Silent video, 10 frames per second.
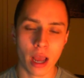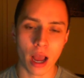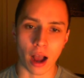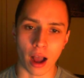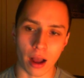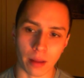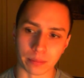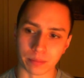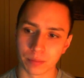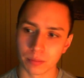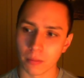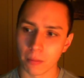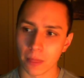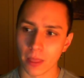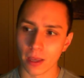
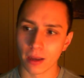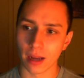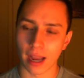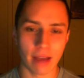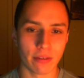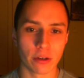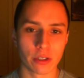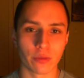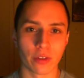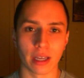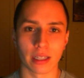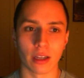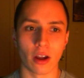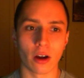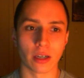I haven't used them for like the
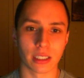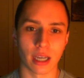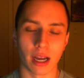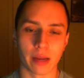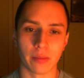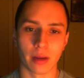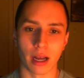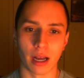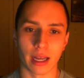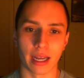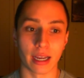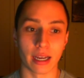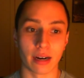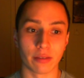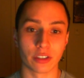longest time, and
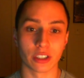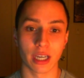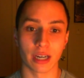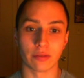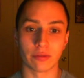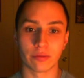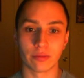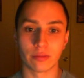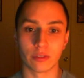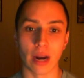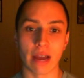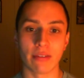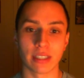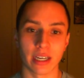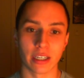I've just kind of
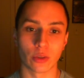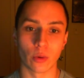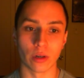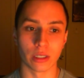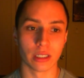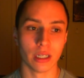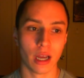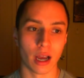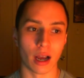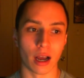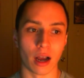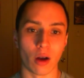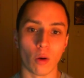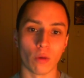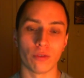gravitated towards
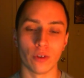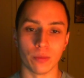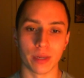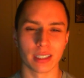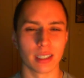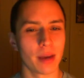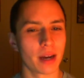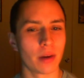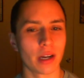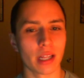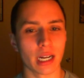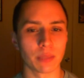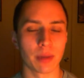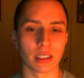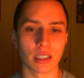whole food, because the amount of money that I
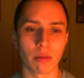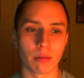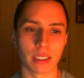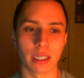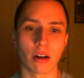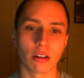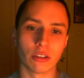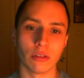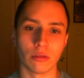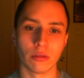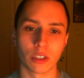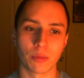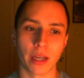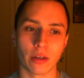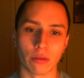spend in supplements I could also
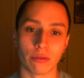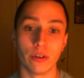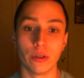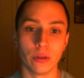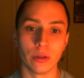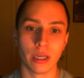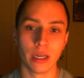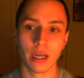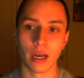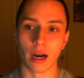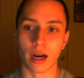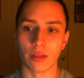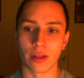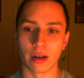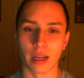spend on food
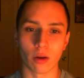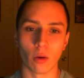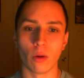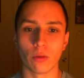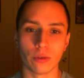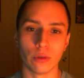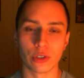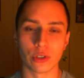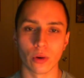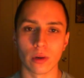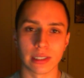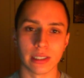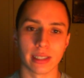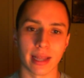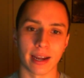that are like whole food
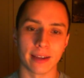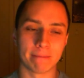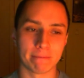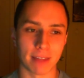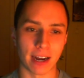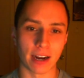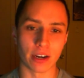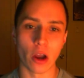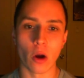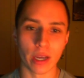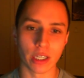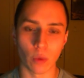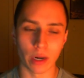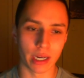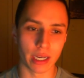sources that I know is
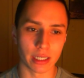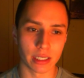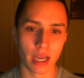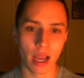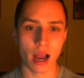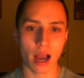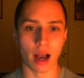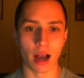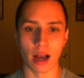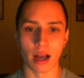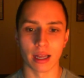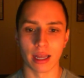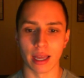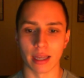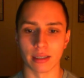what it is,
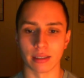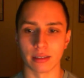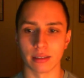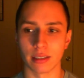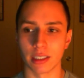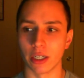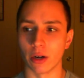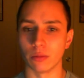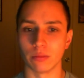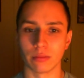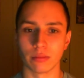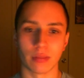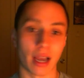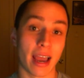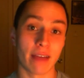and
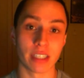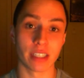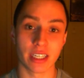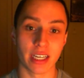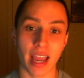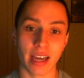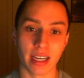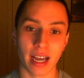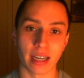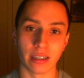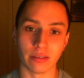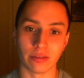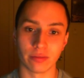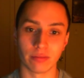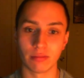I haven't seen any kind of
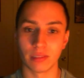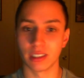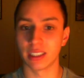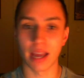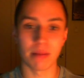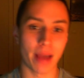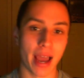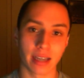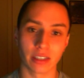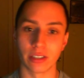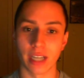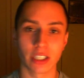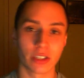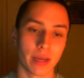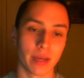setbacks or
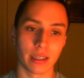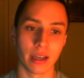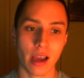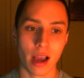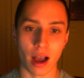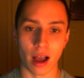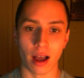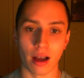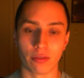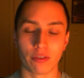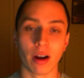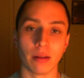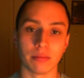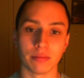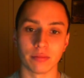detriment
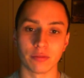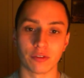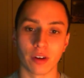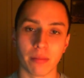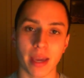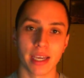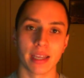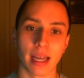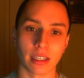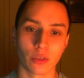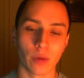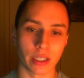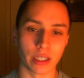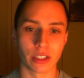from making that switch.